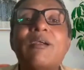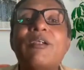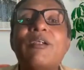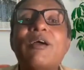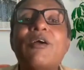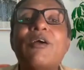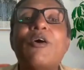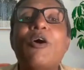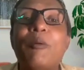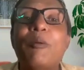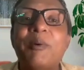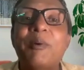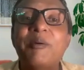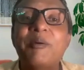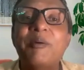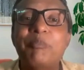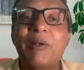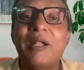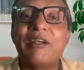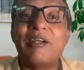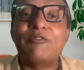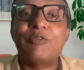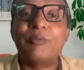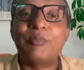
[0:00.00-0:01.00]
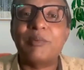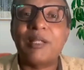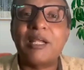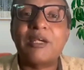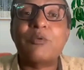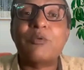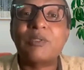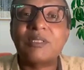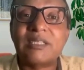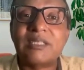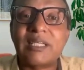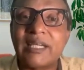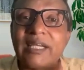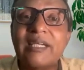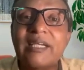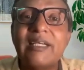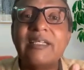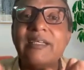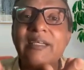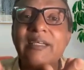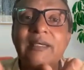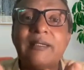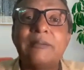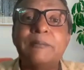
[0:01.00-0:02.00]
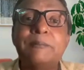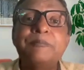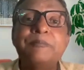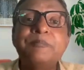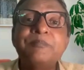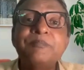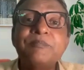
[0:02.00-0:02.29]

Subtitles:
on a common platform. That was really a